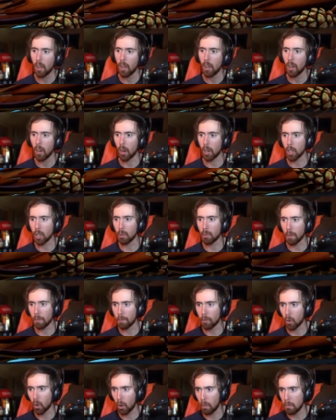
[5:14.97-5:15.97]
Are you
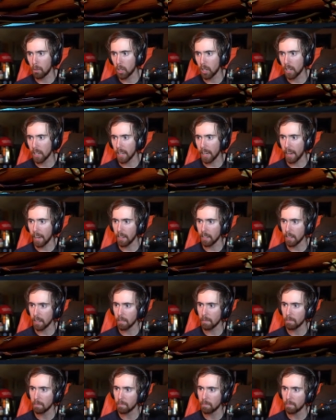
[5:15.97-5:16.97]
reformed, Cheating Andy?
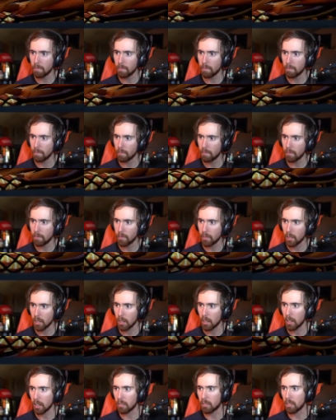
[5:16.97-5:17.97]

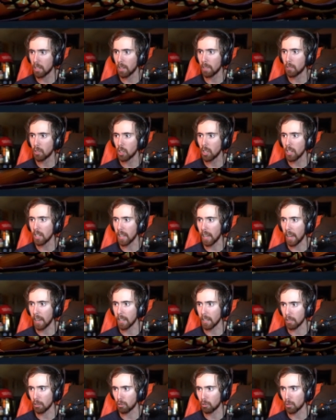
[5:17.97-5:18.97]
Let's see if Cheating
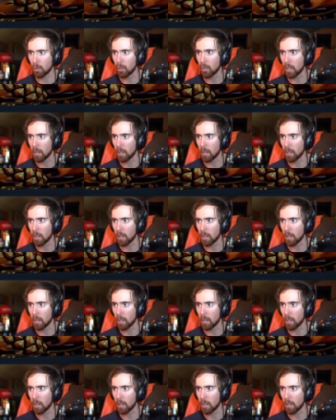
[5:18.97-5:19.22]
Andy is truly